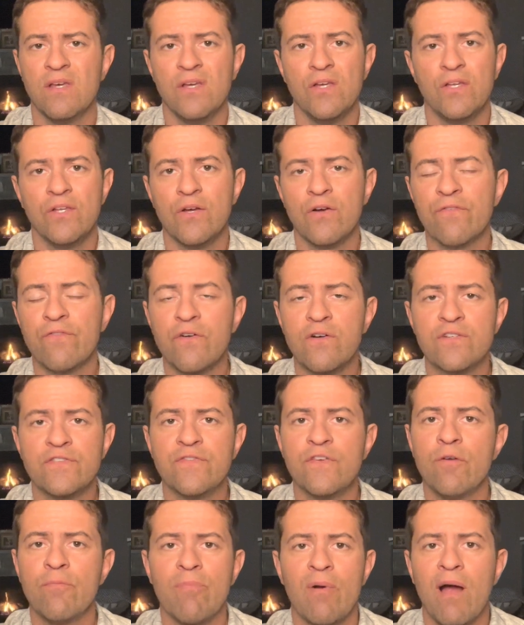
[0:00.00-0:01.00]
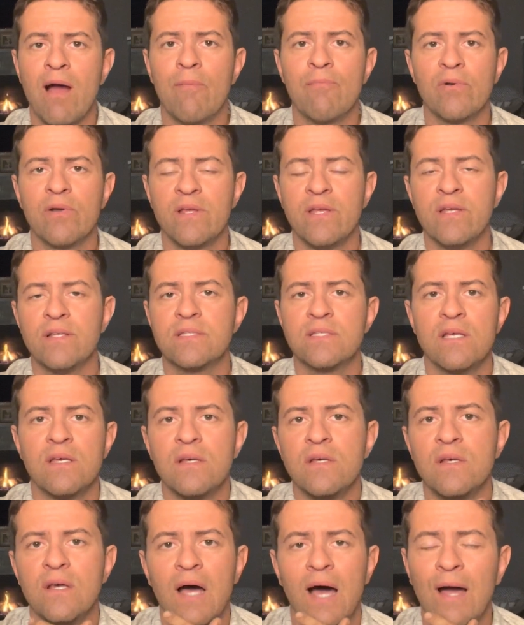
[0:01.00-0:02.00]
Your first few properties,
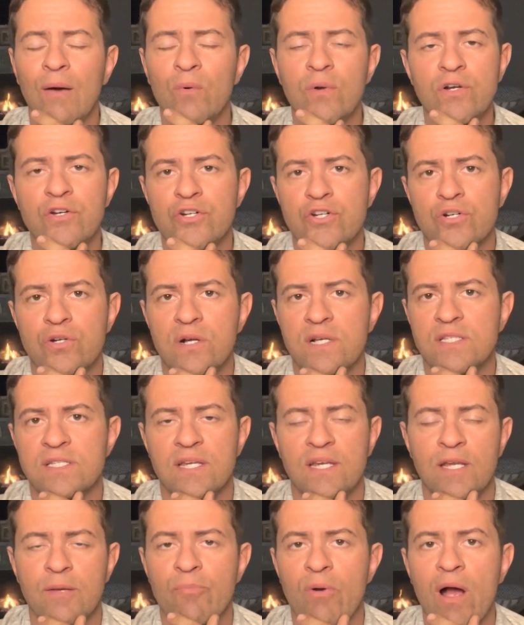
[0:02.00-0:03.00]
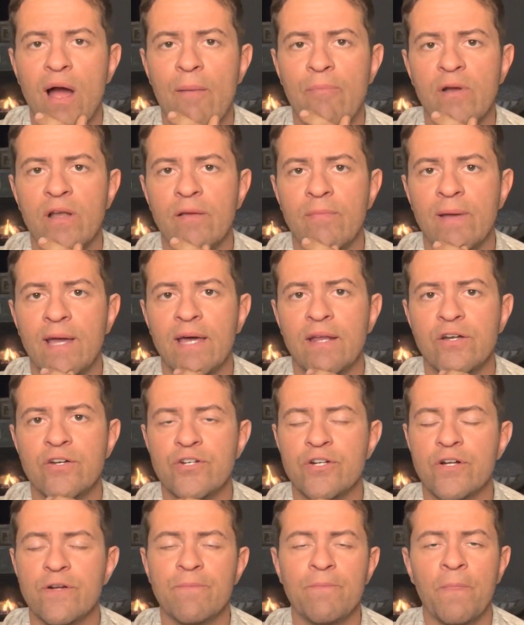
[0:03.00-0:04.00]
I wouldn't trust any property
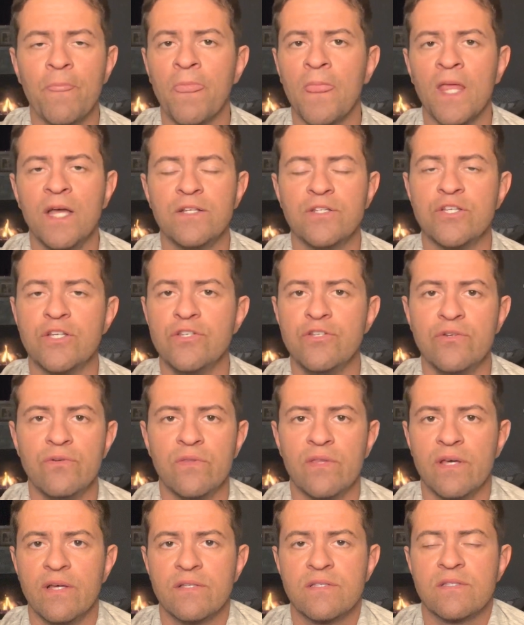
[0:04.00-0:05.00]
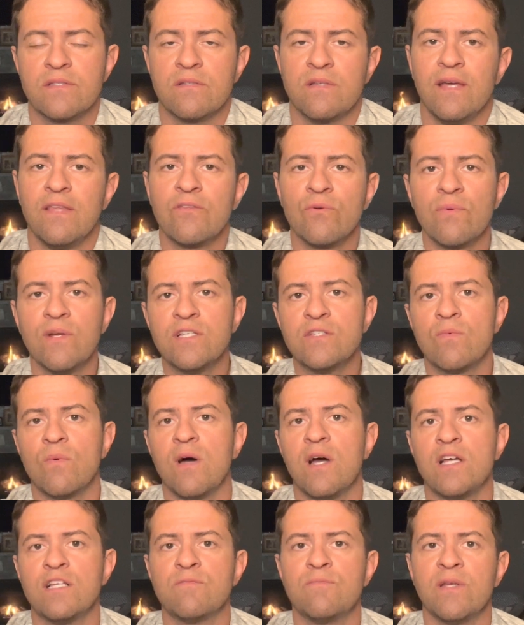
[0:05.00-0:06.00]
manager to do this. And the reason why
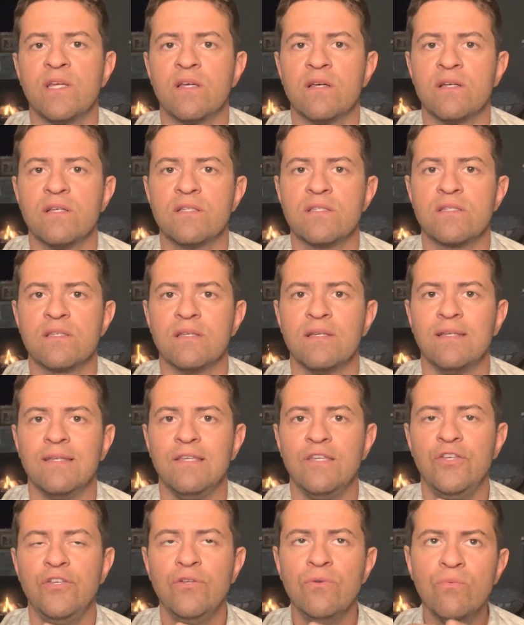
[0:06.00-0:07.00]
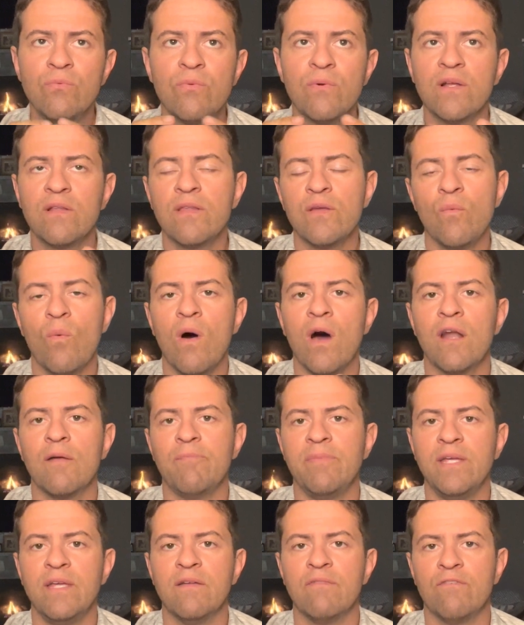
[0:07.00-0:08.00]
is because you really want to
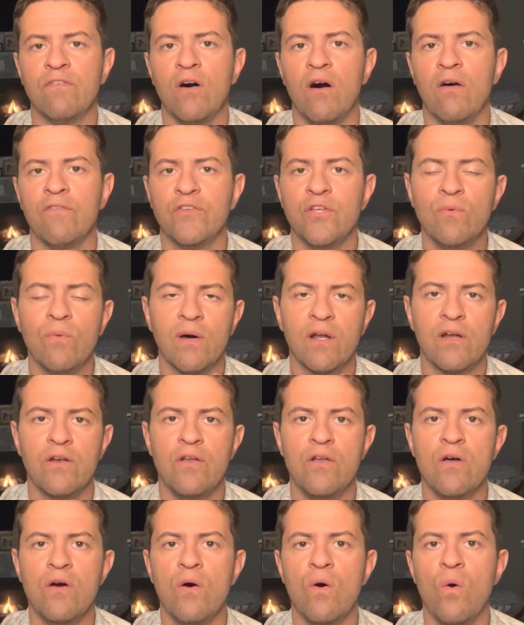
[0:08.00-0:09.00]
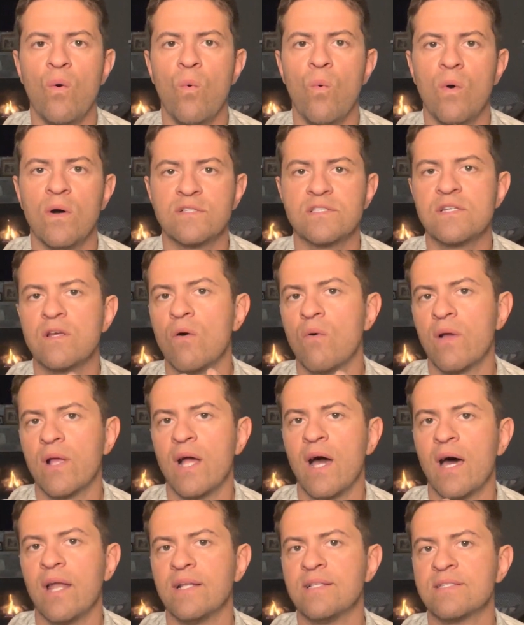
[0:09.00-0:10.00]
be involved. You want to know what's going
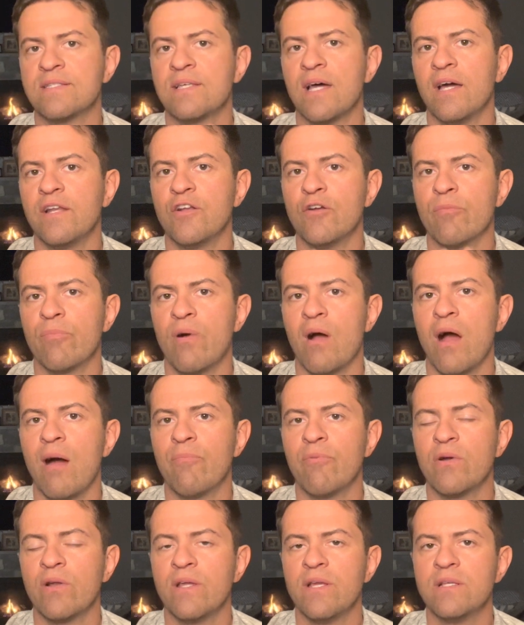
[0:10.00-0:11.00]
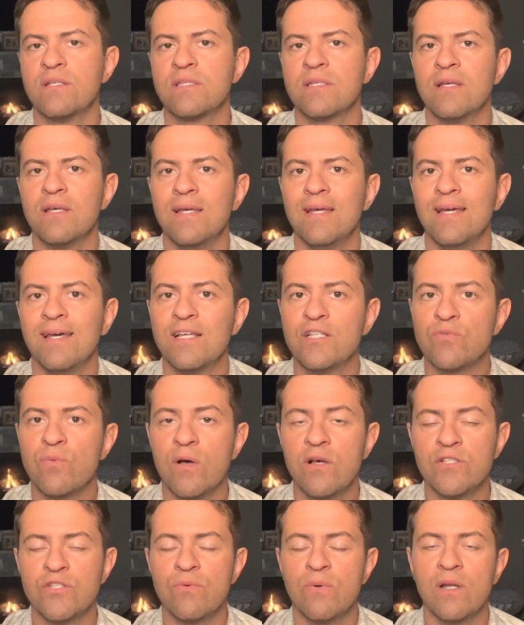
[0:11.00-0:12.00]
on inside your properties, as well
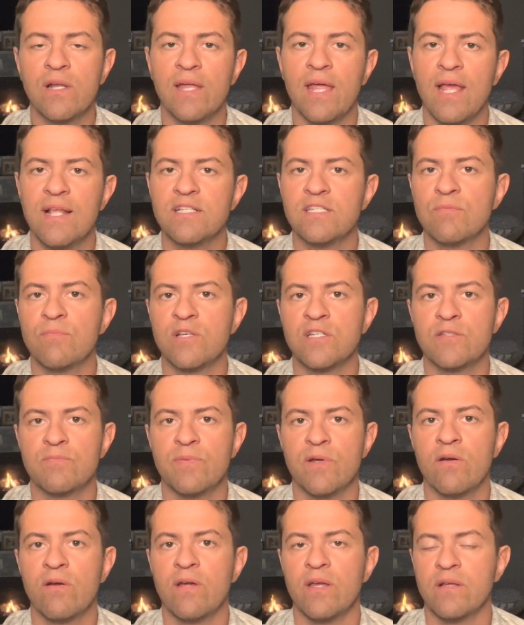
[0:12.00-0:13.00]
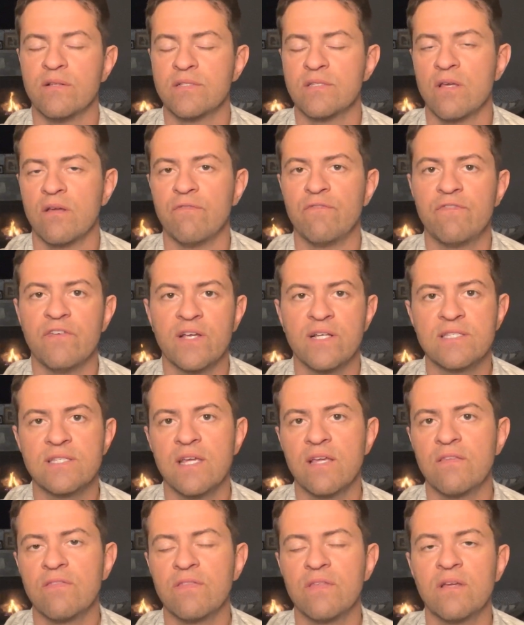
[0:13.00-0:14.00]
as you want to gain some experience on fixing
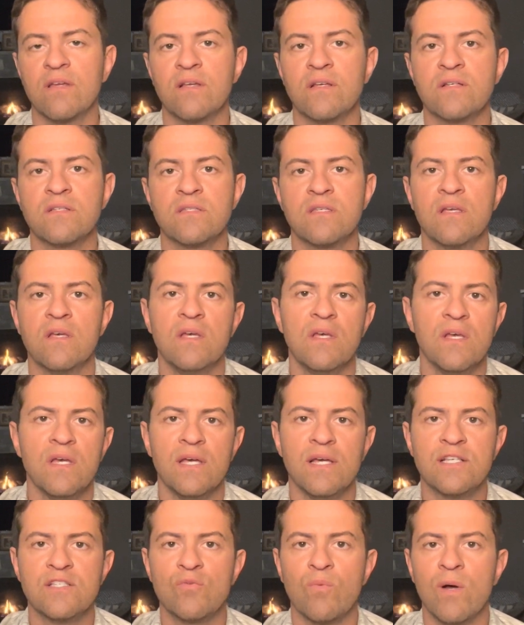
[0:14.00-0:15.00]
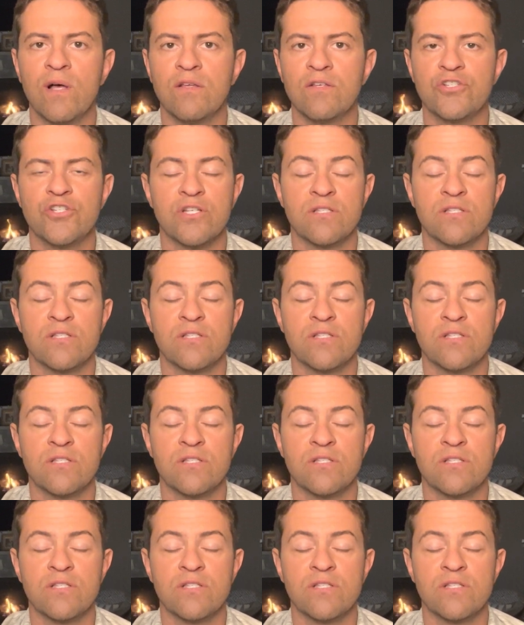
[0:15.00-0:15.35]
things, as well as just